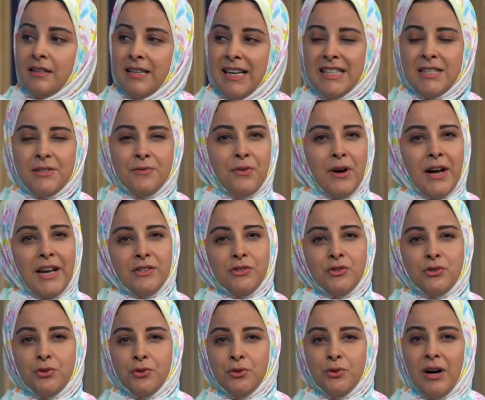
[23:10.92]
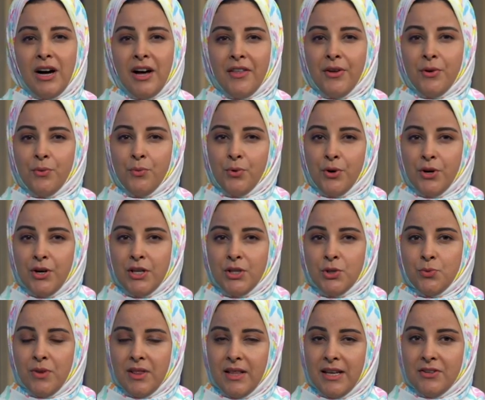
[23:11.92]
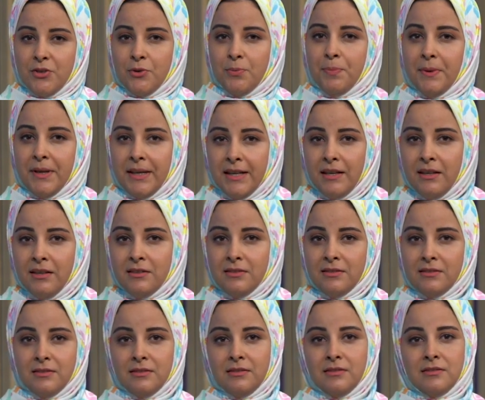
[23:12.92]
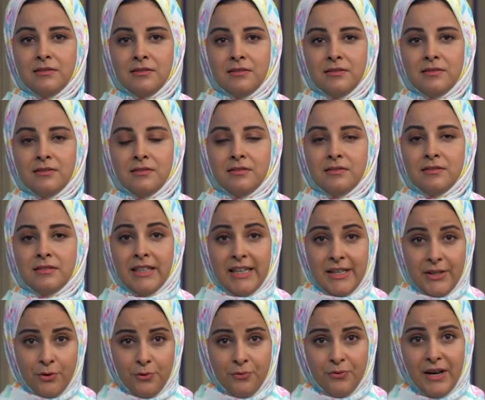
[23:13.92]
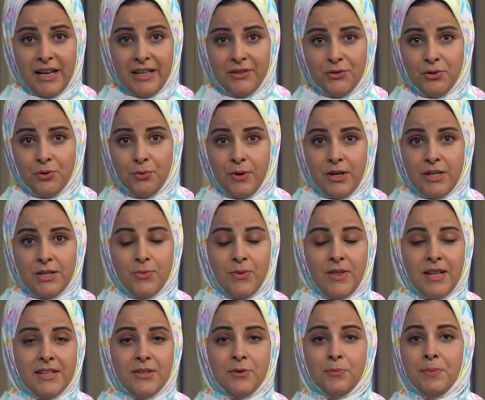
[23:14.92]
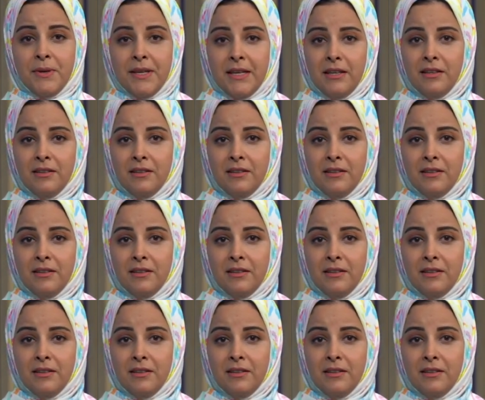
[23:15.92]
Let's find two other words with letter P. Can you find two words with letter P?